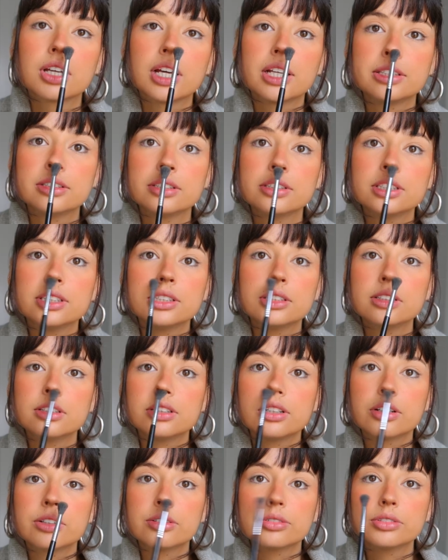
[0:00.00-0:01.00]
underneath the
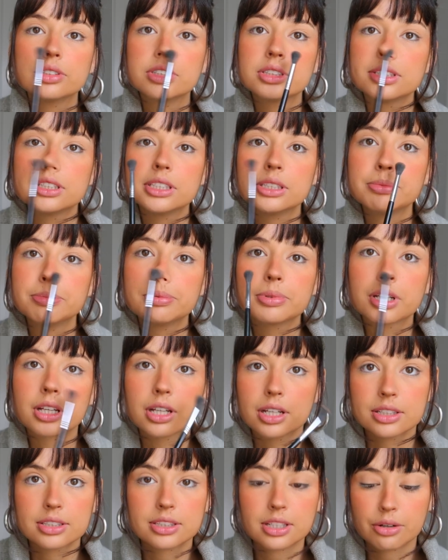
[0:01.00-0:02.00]
nose tip
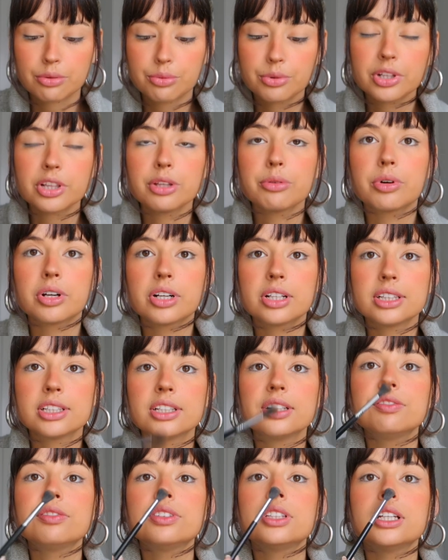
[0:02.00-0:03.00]
because I really want to
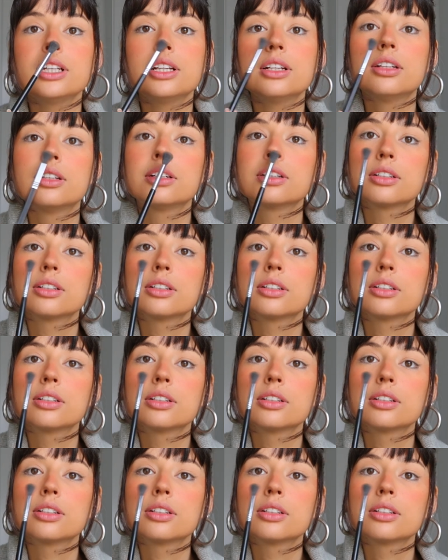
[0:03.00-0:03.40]
lift it.